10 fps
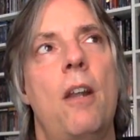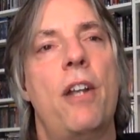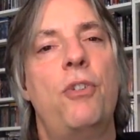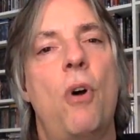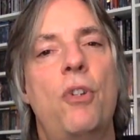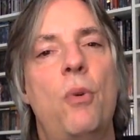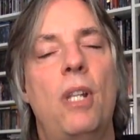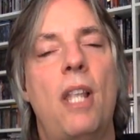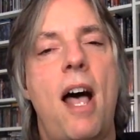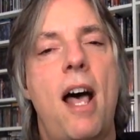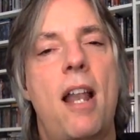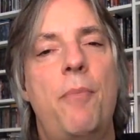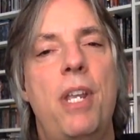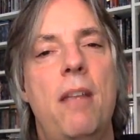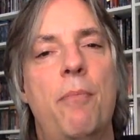you know, I talk to a lot of
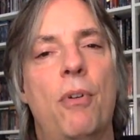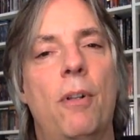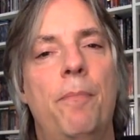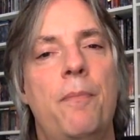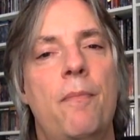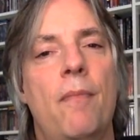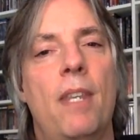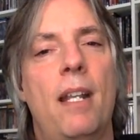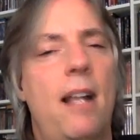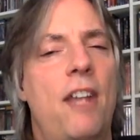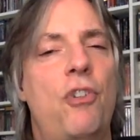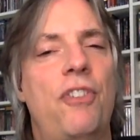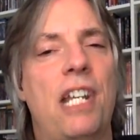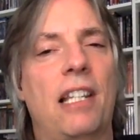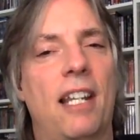people. Eh, I
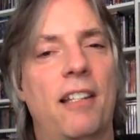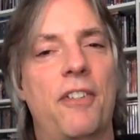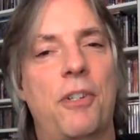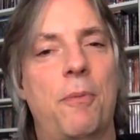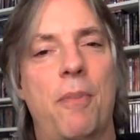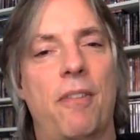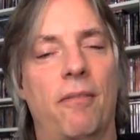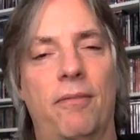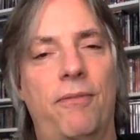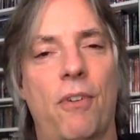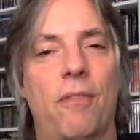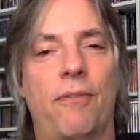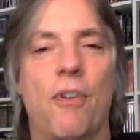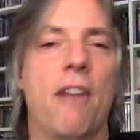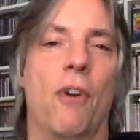shouldn't say lately. This has been for
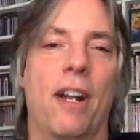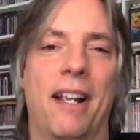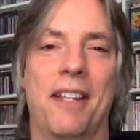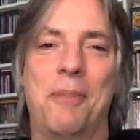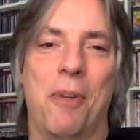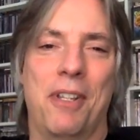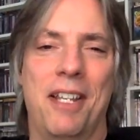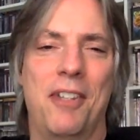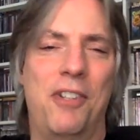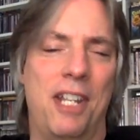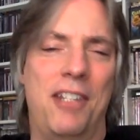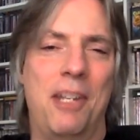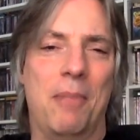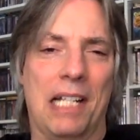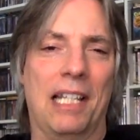forever, I guess, but it
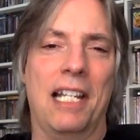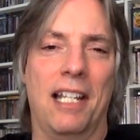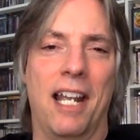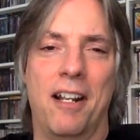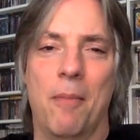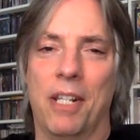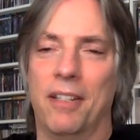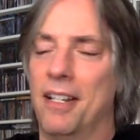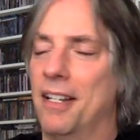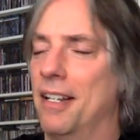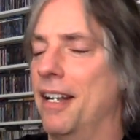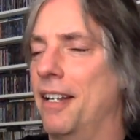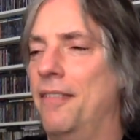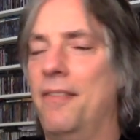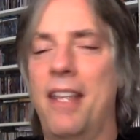seems like lately I come and I
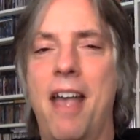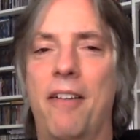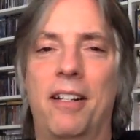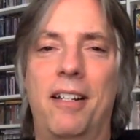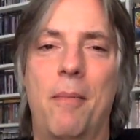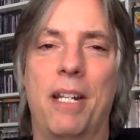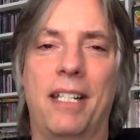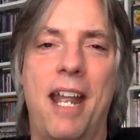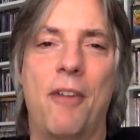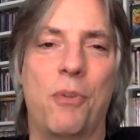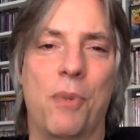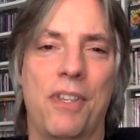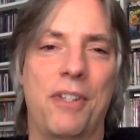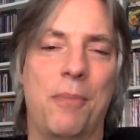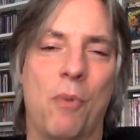have come encountered with
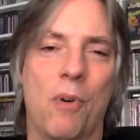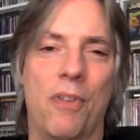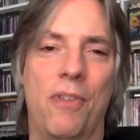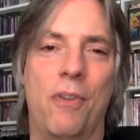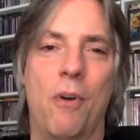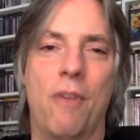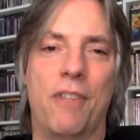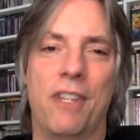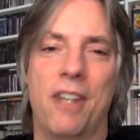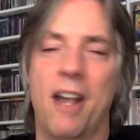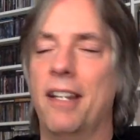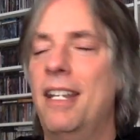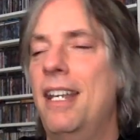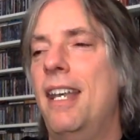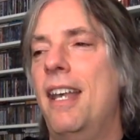this more often than not.
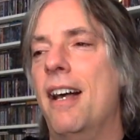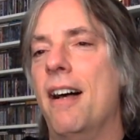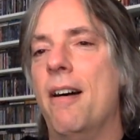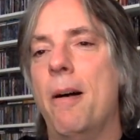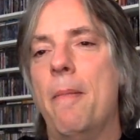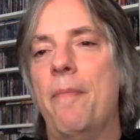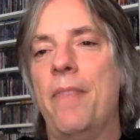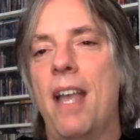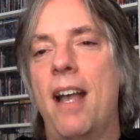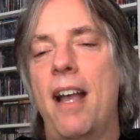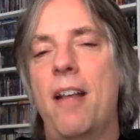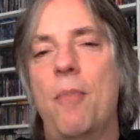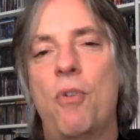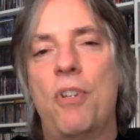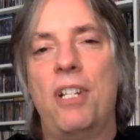Um, I come
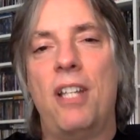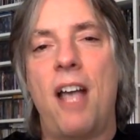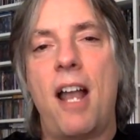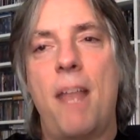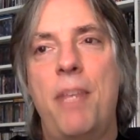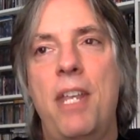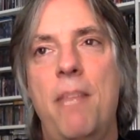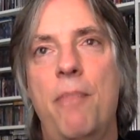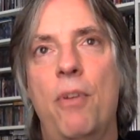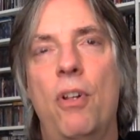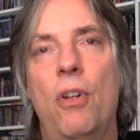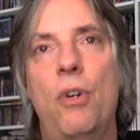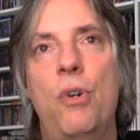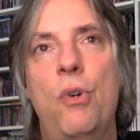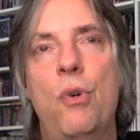across a lot of people
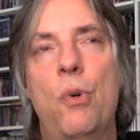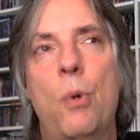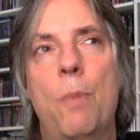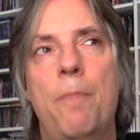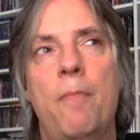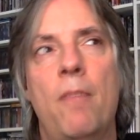who